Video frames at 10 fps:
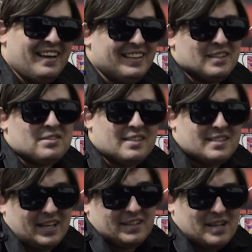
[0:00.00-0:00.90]
this is the
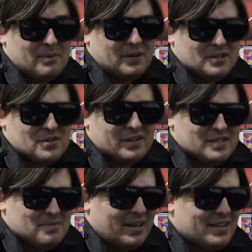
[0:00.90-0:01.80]
second time we got drunk in
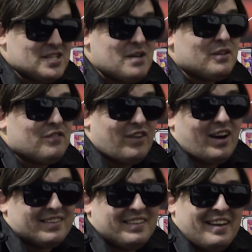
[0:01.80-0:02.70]
Japan, and she was fucked.